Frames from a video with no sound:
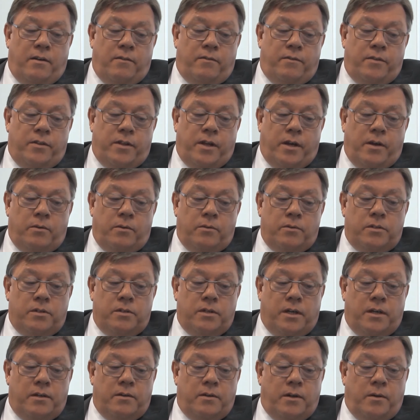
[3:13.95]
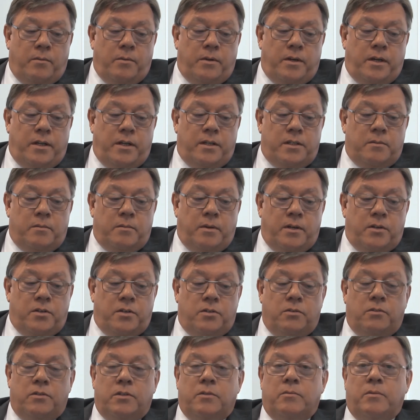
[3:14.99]
for those, and we need to make
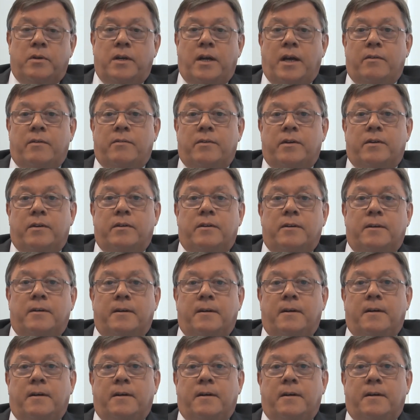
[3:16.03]
sure that we have